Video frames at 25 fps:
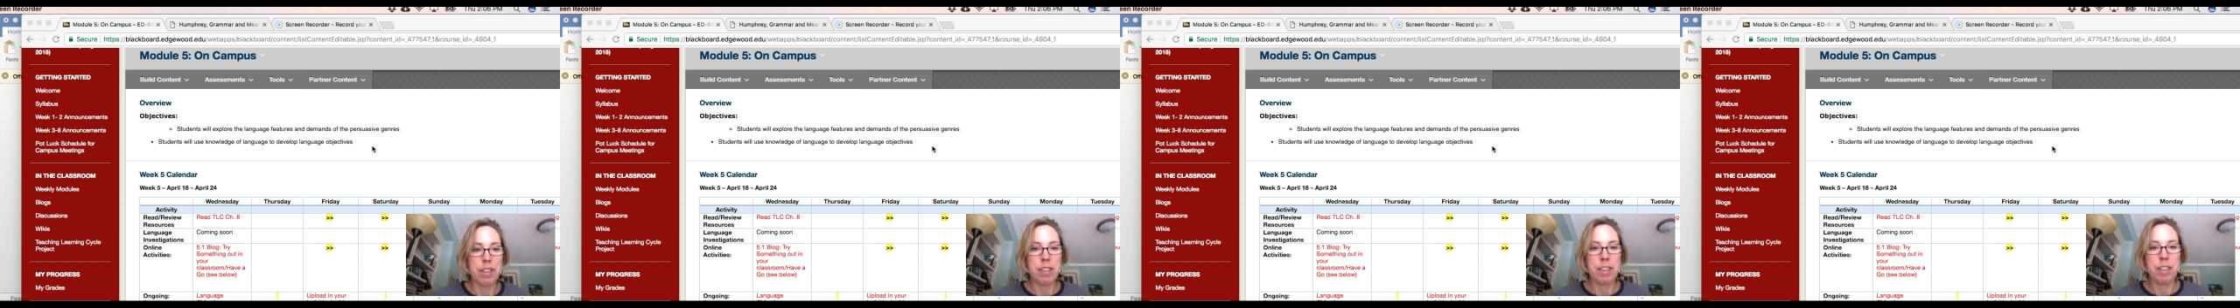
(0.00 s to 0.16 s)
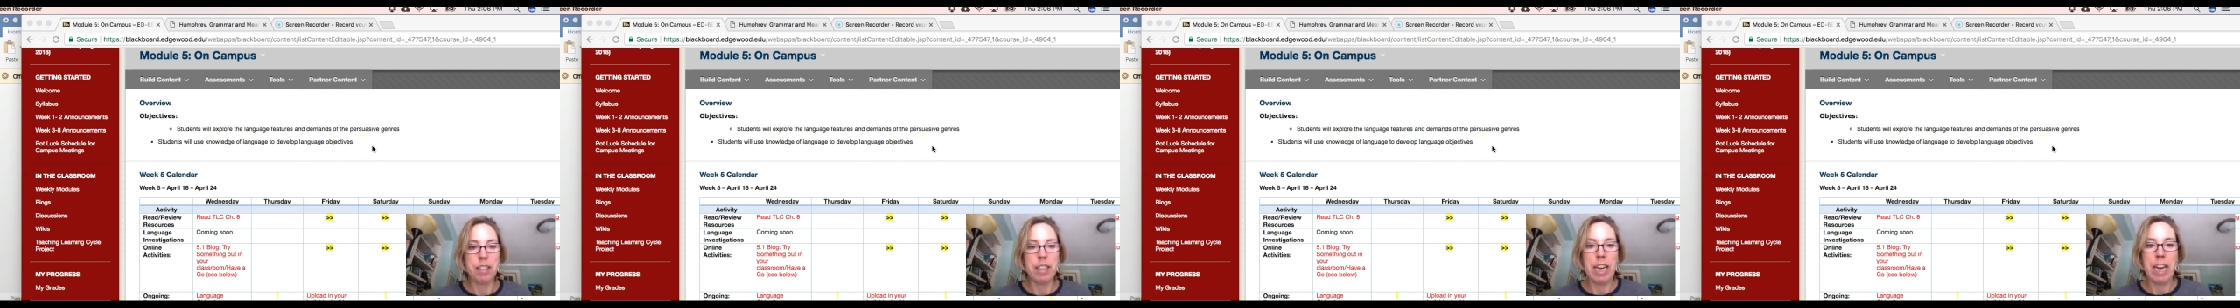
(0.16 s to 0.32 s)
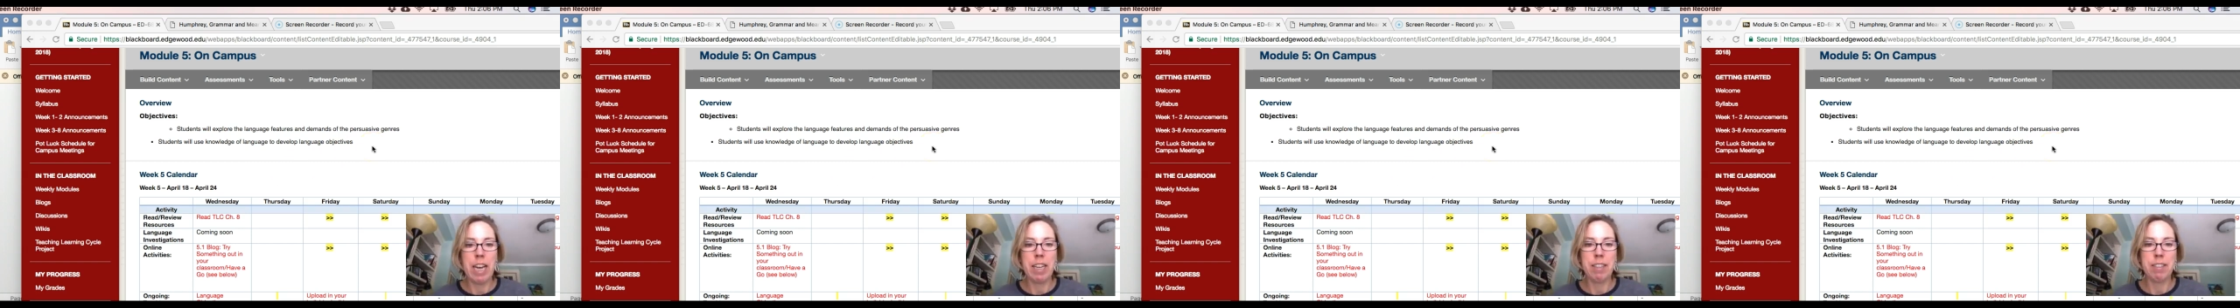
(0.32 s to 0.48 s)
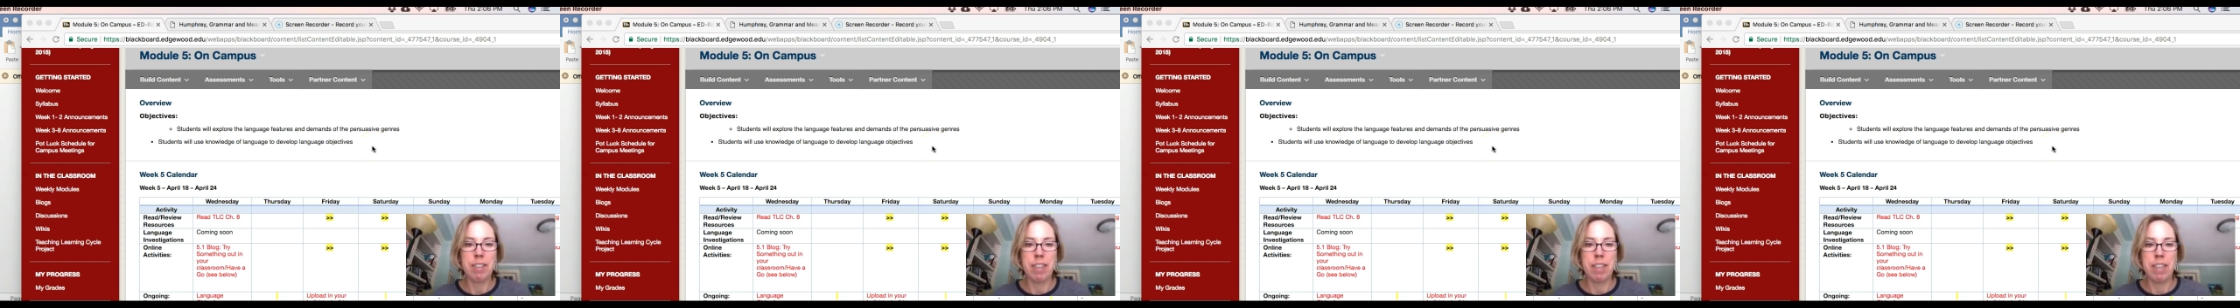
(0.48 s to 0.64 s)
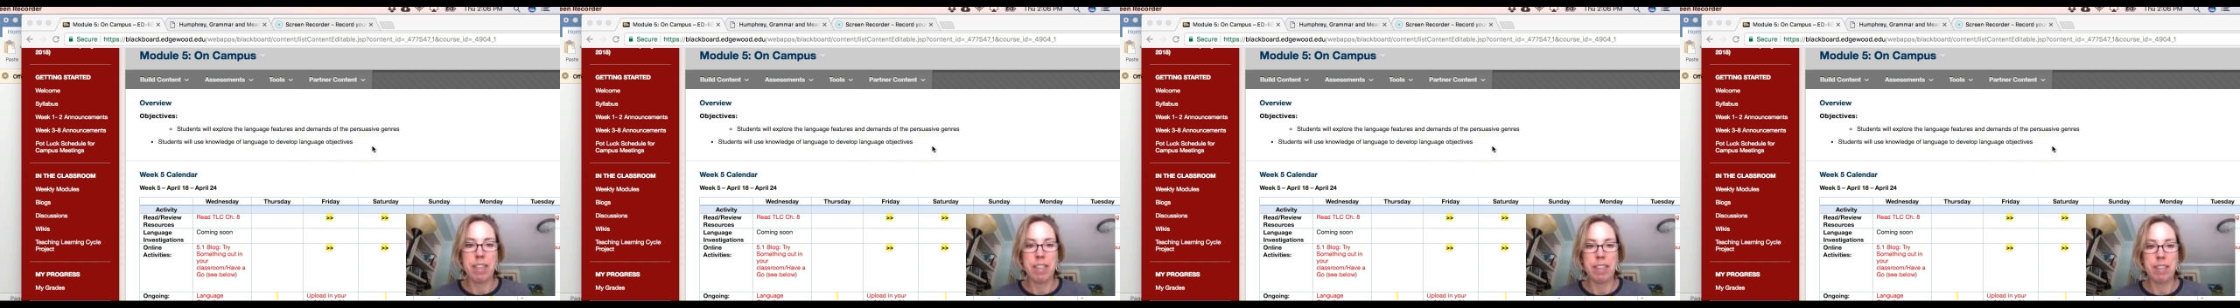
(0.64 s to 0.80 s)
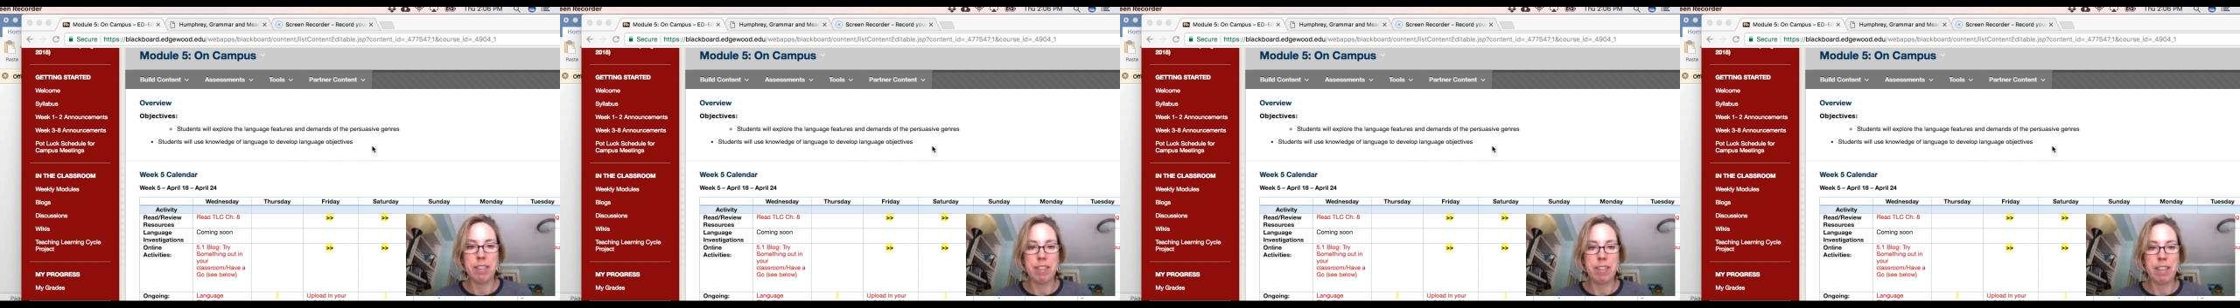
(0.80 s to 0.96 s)
class
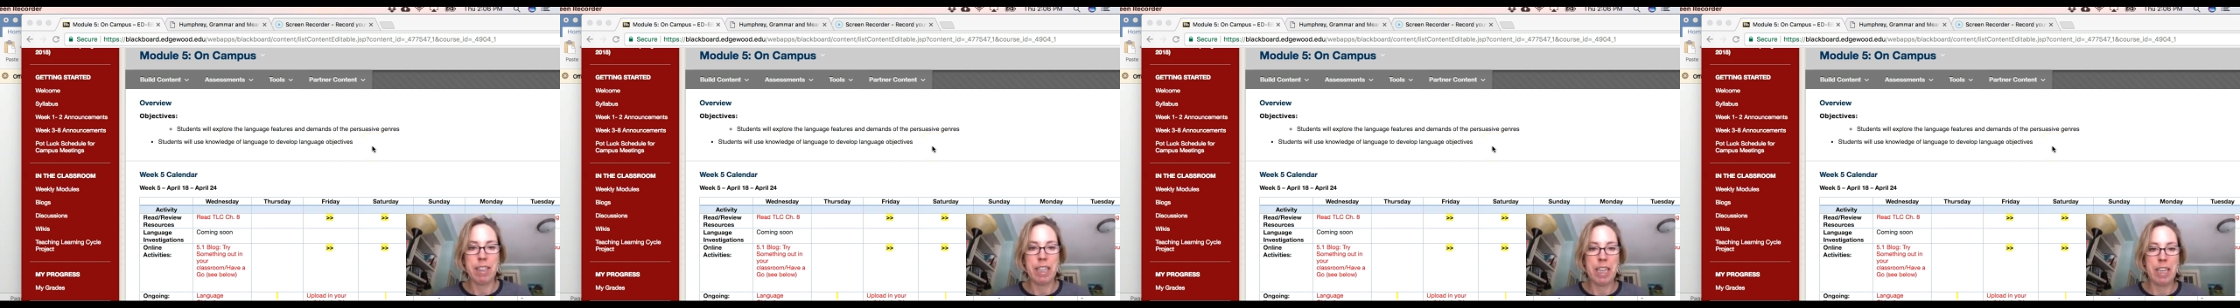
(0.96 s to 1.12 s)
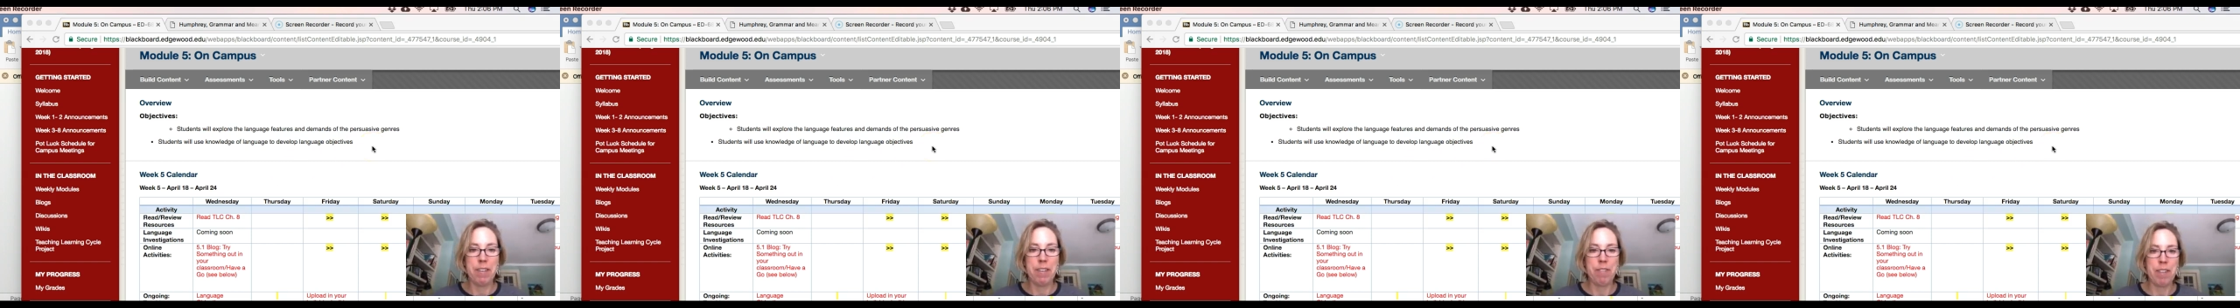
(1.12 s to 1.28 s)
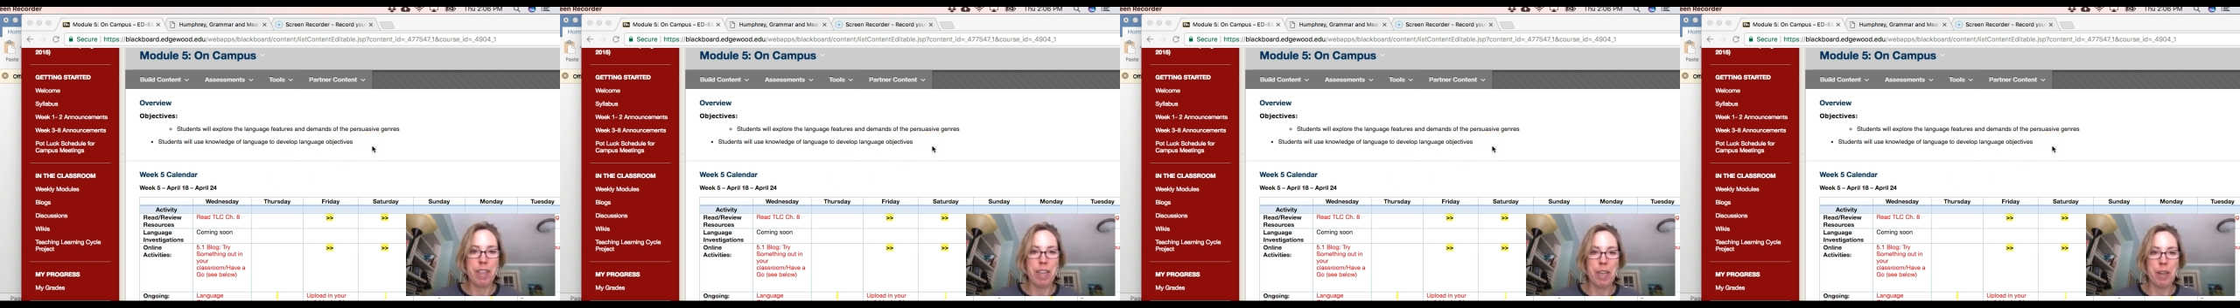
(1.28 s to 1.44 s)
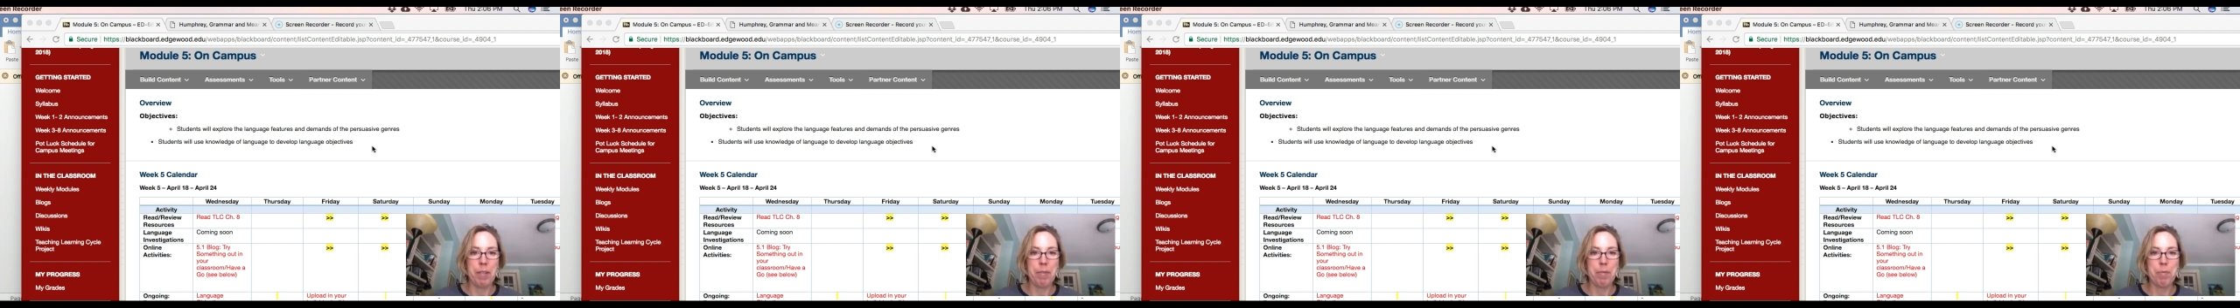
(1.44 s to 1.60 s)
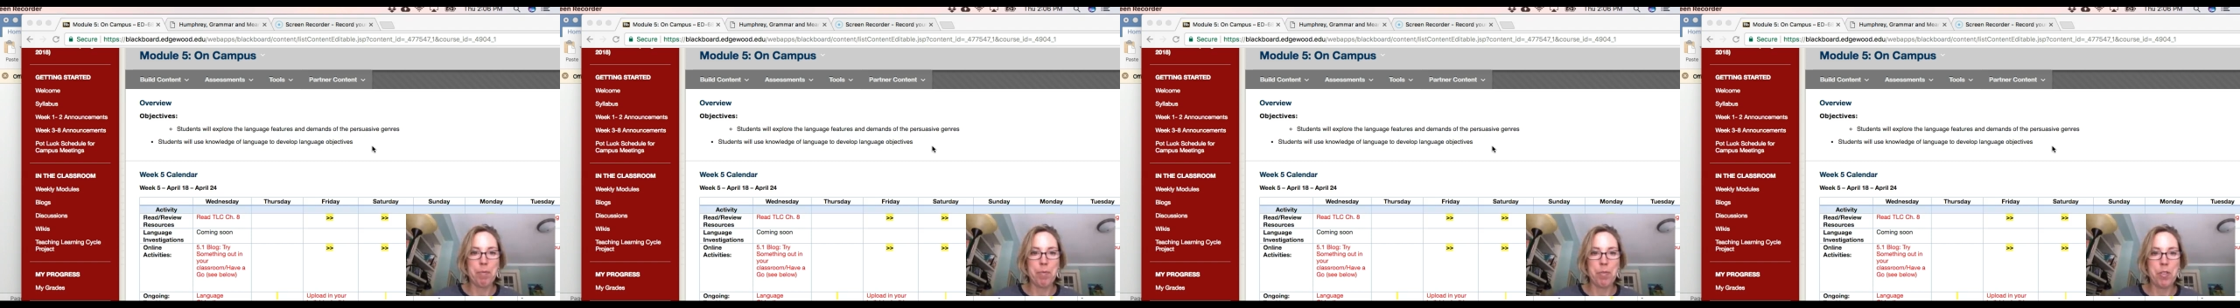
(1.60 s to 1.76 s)
on us in the evening.